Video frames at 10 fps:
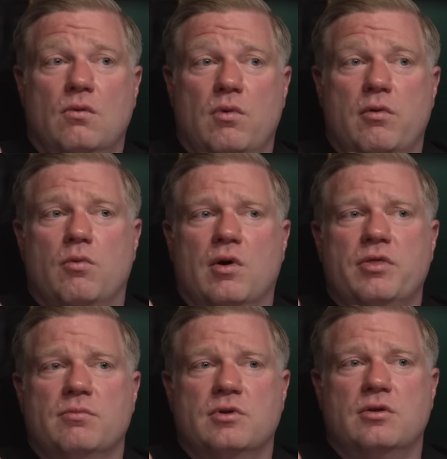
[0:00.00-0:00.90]
We would
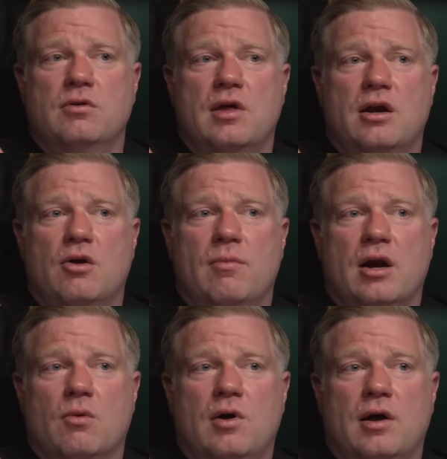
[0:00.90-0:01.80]
want them to do that no
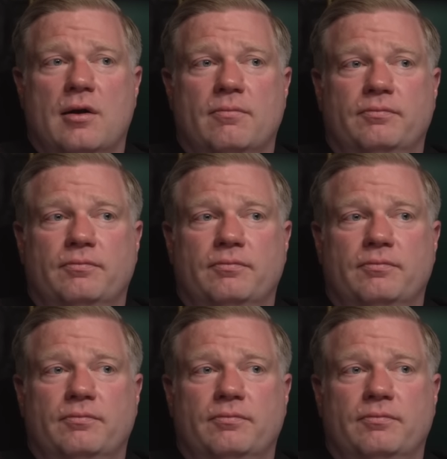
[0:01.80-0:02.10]
matter what.